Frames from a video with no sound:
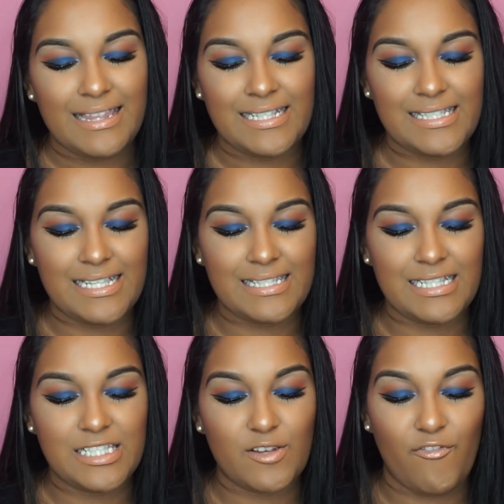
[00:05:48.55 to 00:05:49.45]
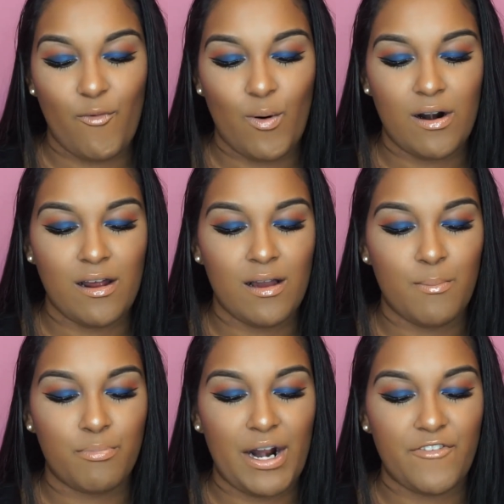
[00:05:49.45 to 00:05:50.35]
This is the
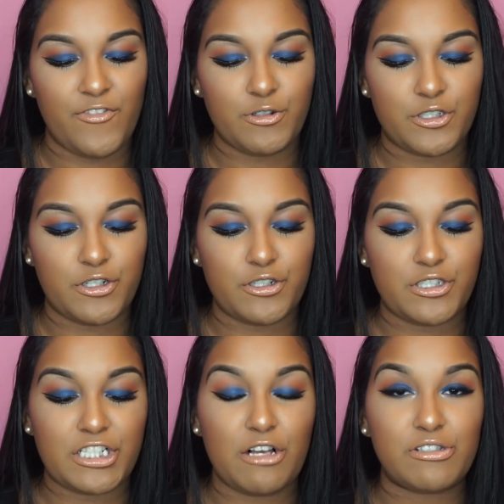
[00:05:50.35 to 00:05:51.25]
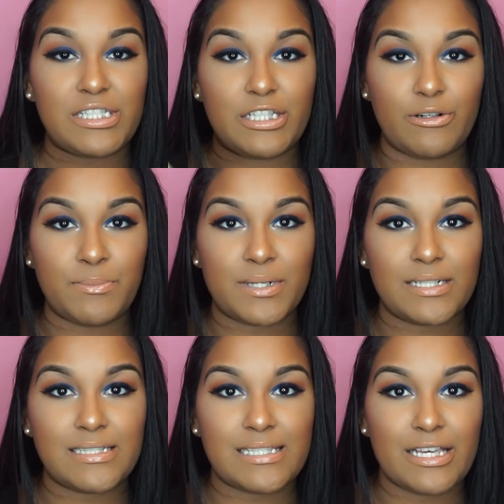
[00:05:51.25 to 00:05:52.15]
Sephora Bright Future Gel Serum
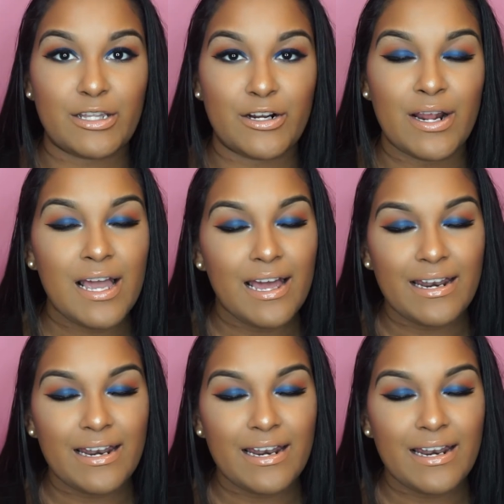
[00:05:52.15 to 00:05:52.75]
Concealer.